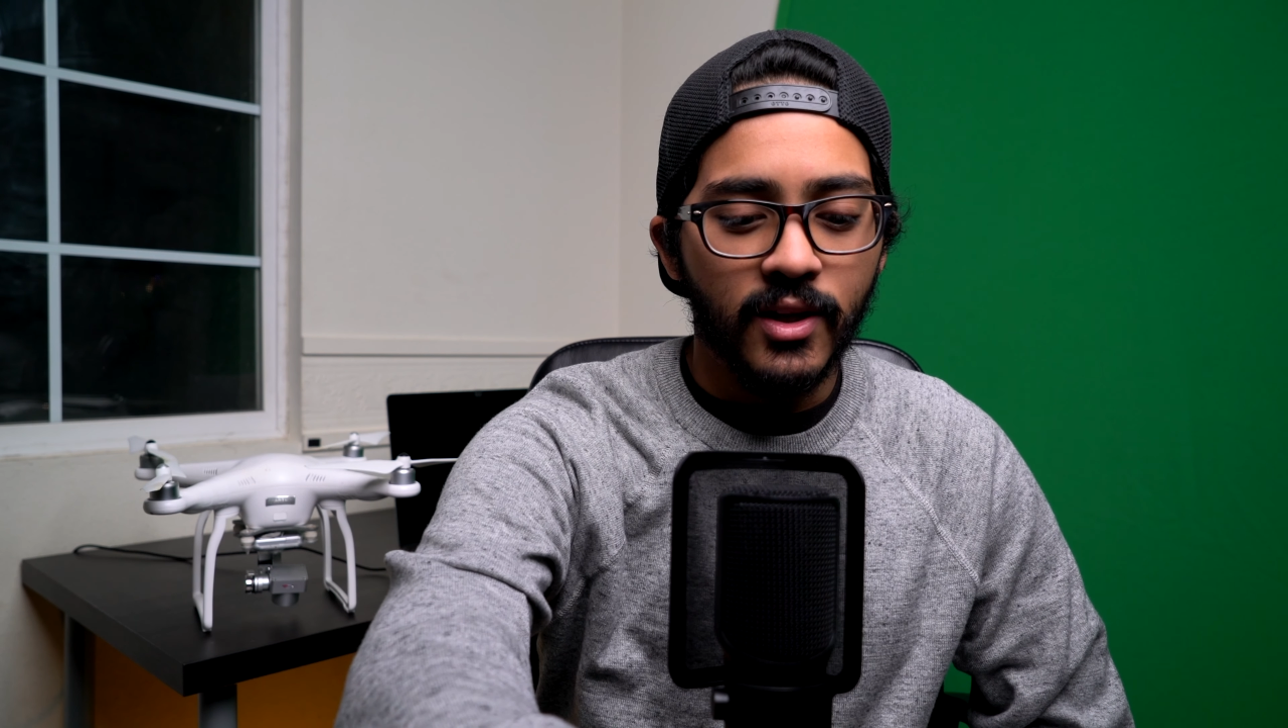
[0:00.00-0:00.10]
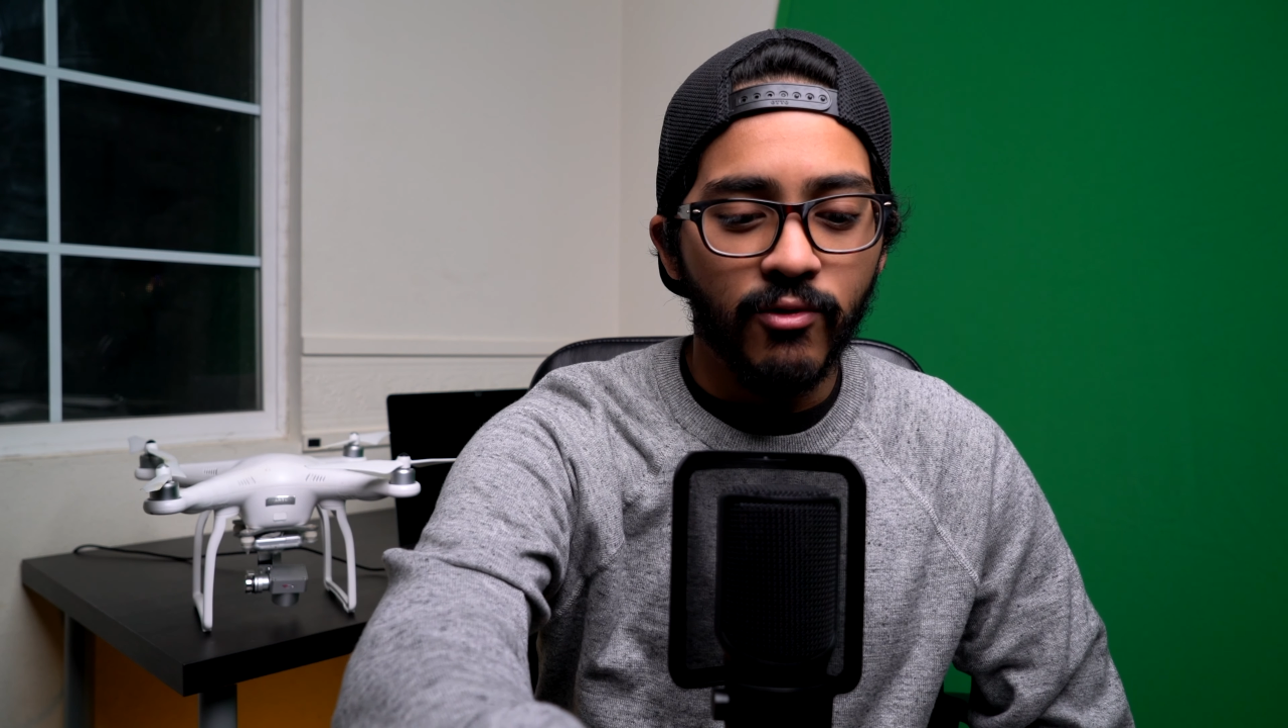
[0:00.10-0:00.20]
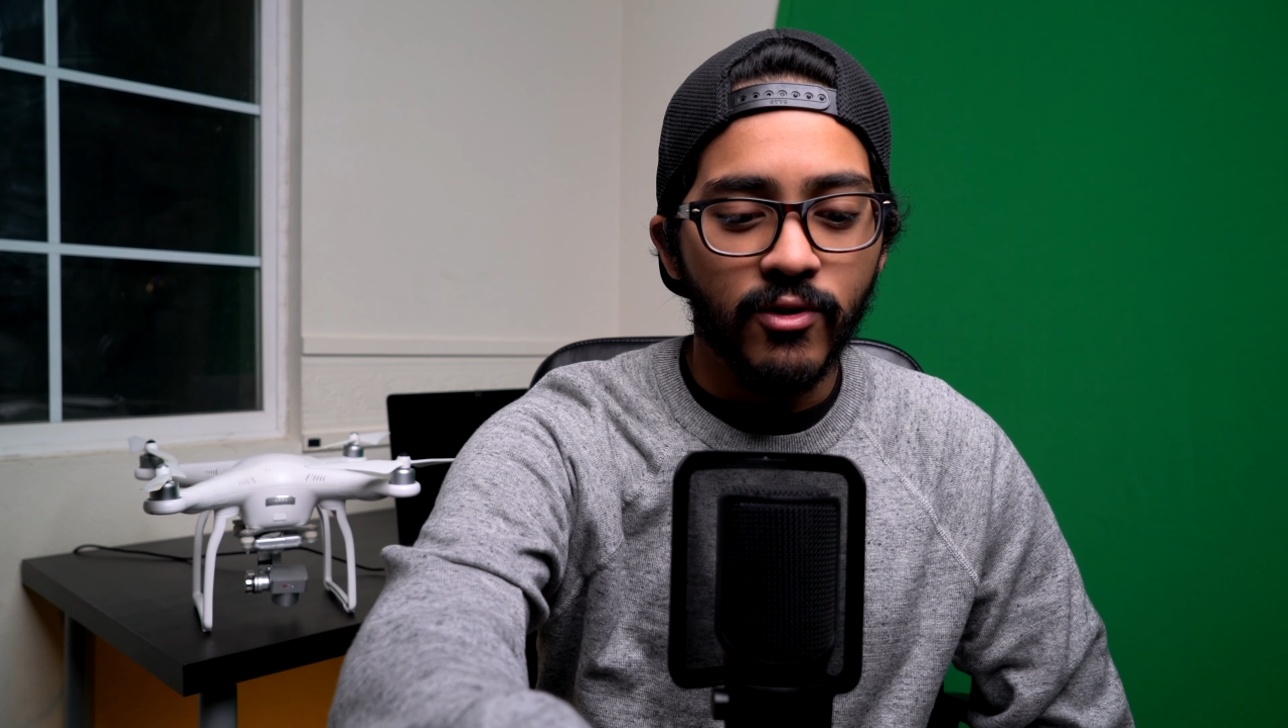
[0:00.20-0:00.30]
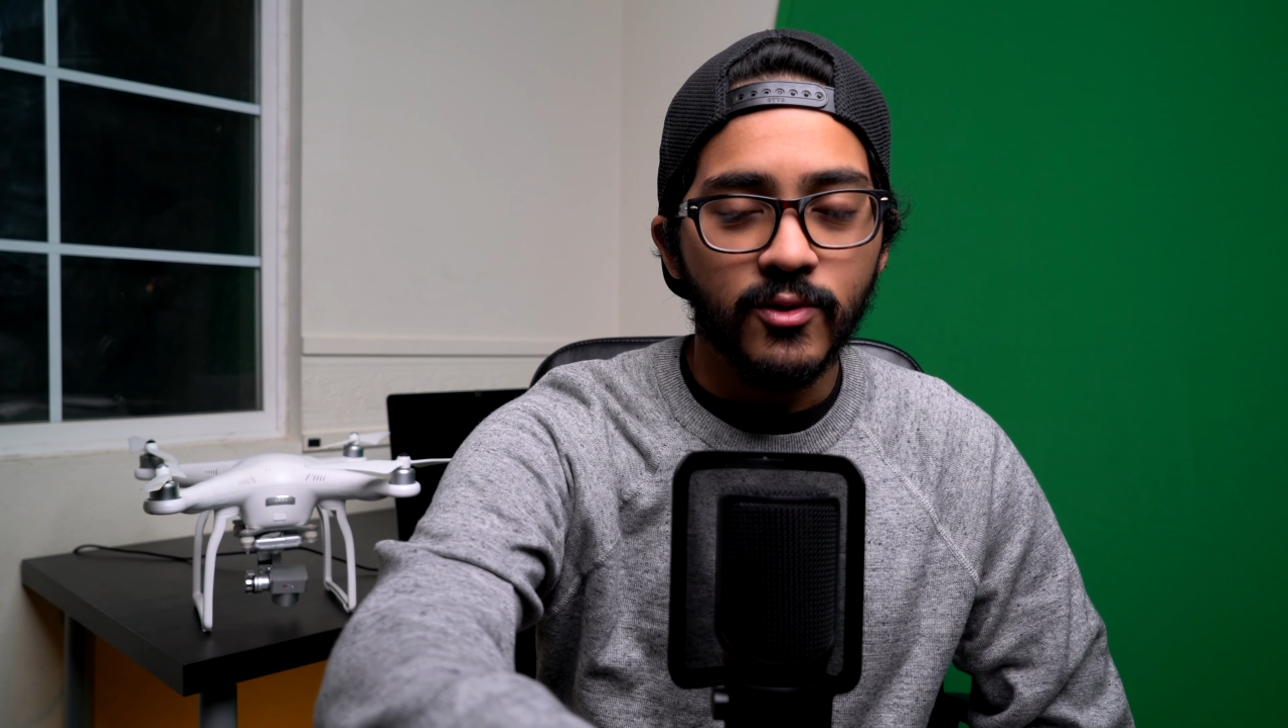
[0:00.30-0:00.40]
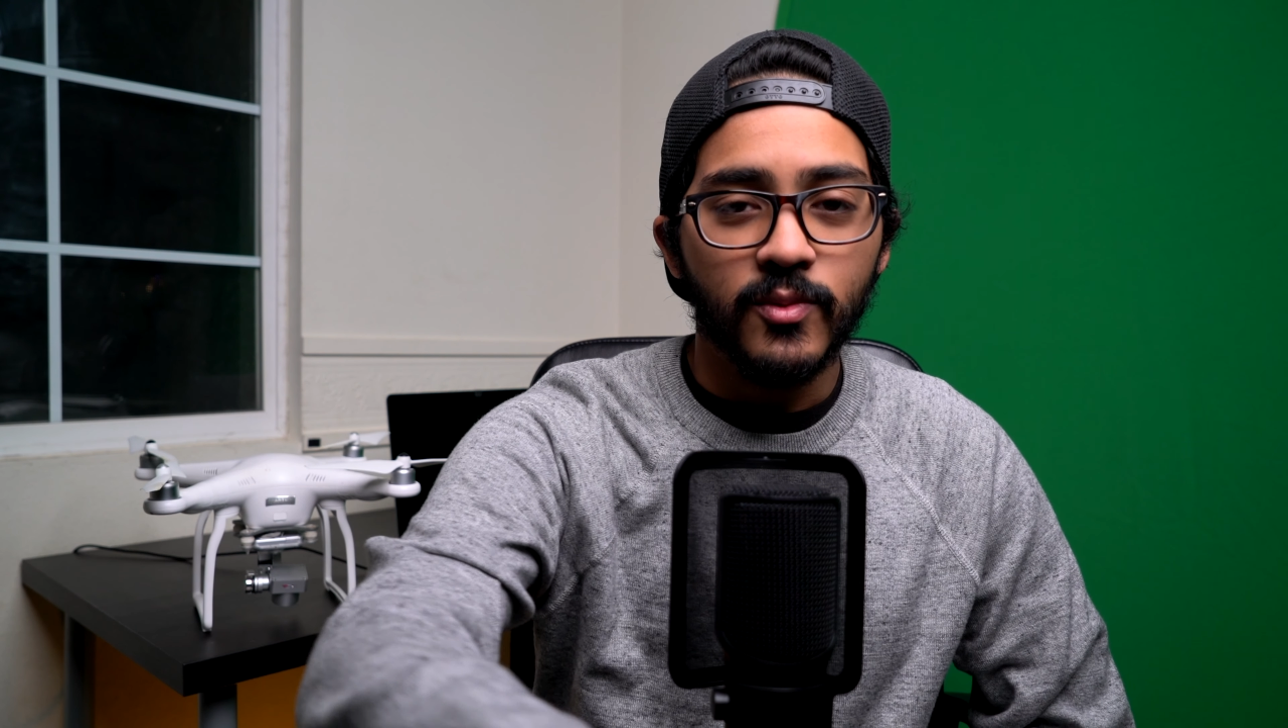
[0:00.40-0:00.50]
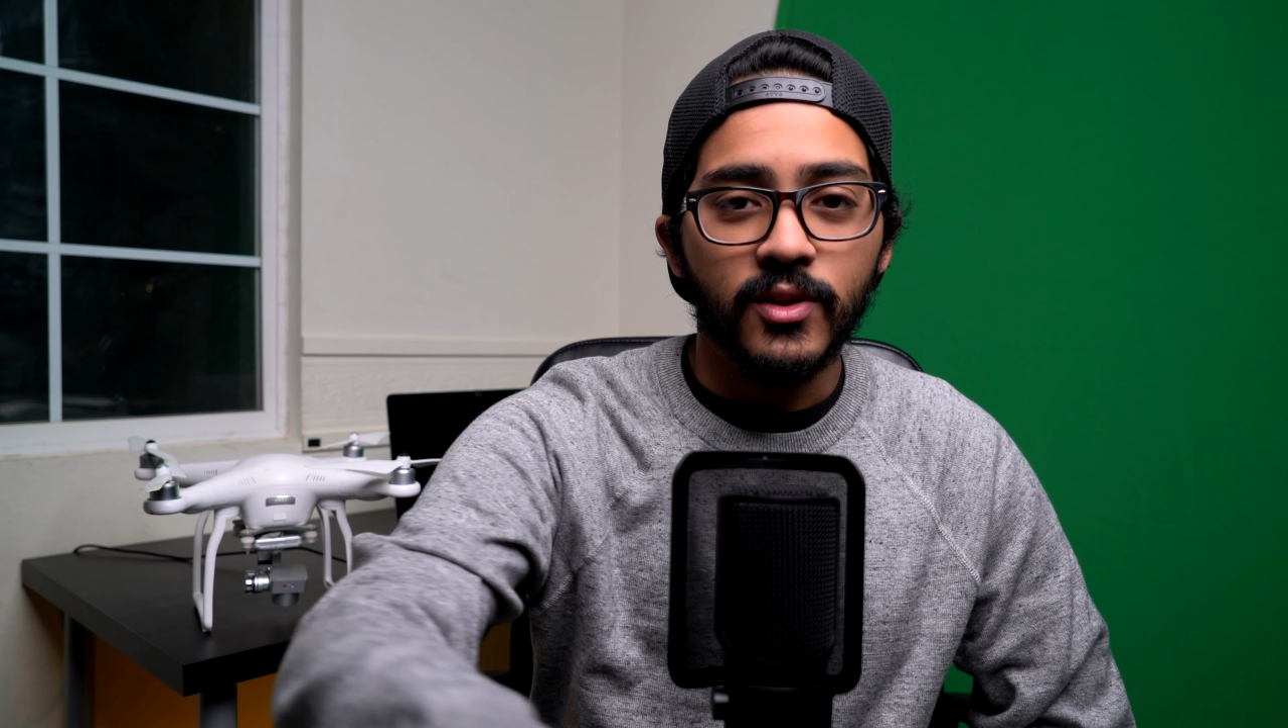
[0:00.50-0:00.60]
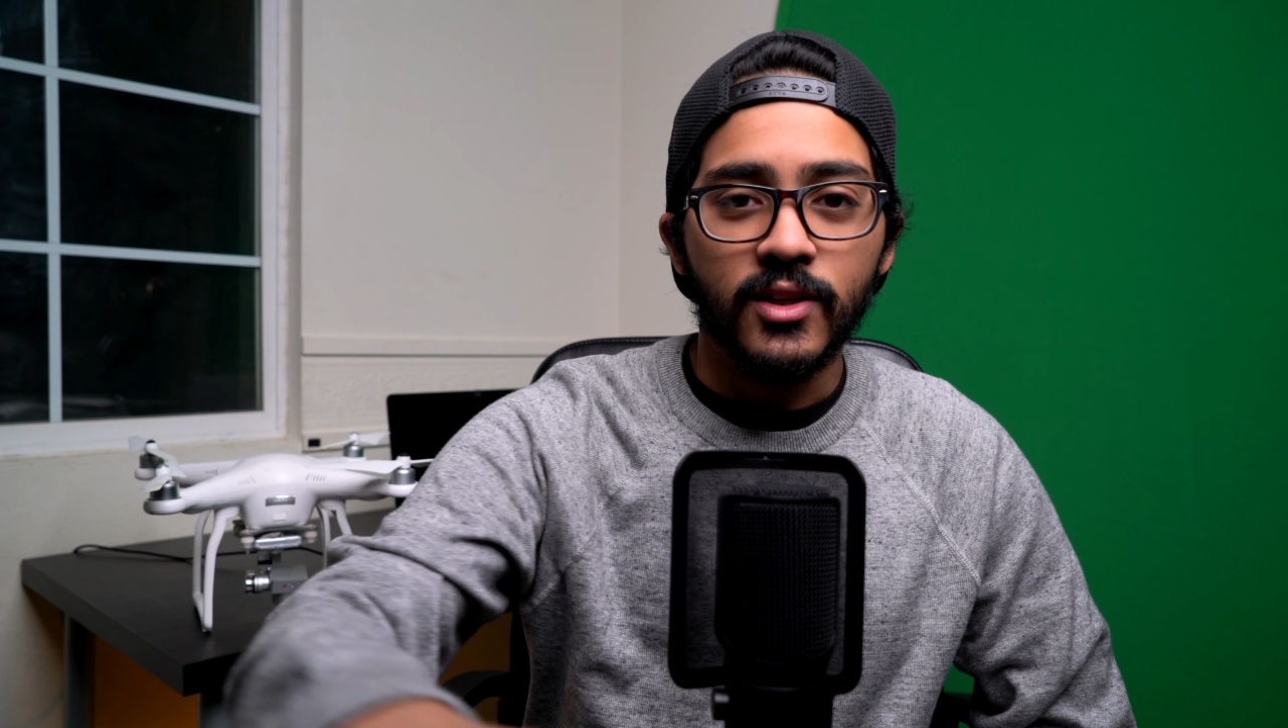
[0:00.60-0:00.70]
difference with